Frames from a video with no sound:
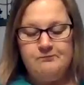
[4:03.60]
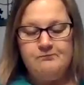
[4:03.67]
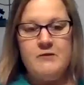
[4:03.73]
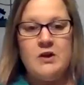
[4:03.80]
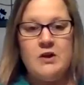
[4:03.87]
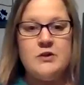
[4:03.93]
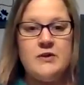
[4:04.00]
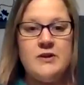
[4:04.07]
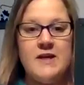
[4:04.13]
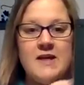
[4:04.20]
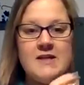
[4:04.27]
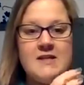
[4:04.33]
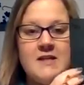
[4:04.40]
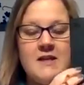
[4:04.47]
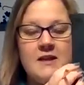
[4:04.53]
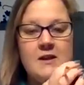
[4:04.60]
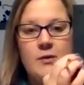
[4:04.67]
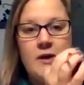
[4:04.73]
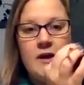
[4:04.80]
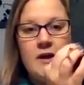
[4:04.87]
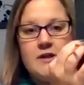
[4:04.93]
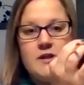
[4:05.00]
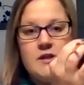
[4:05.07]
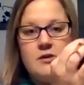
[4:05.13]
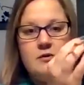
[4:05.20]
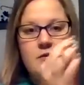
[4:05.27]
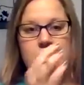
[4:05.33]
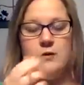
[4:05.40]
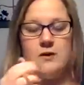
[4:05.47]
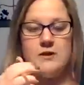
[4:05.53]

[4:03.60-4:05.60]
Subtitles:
So the next thing that we're going to do,